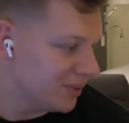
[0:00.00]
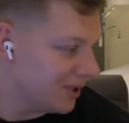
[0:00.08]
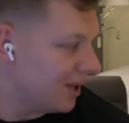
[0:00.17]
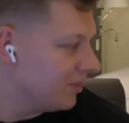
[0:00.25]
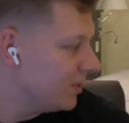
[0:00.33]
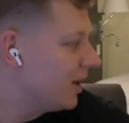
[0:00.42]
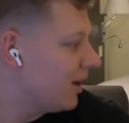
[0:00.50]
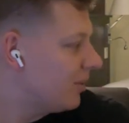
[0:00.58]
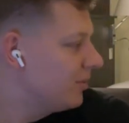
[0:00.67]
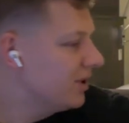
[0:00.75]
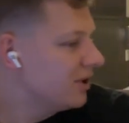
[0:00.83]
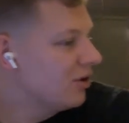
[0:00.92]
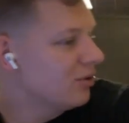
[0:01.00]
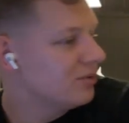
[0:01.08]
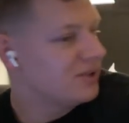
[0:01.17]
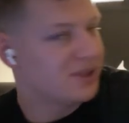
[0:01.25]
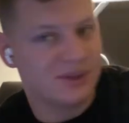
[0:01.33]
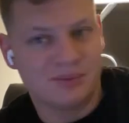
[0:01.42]
But um, yeah, I'm gonna go
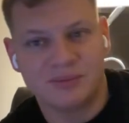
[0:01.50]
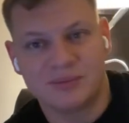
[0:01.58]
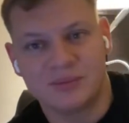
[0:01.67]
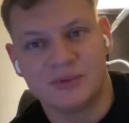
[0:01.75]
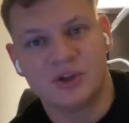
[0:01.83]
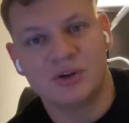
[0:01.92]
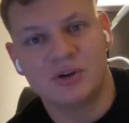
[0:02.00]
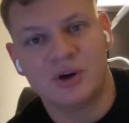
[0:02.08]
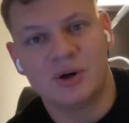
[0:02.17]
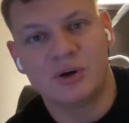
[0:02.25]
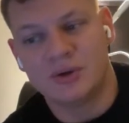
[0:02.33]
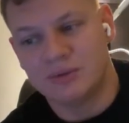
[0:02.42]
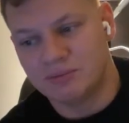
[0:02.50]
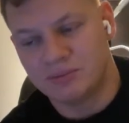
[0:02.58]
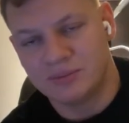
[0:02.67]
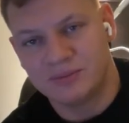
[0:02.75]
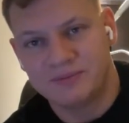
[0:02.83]
t- go and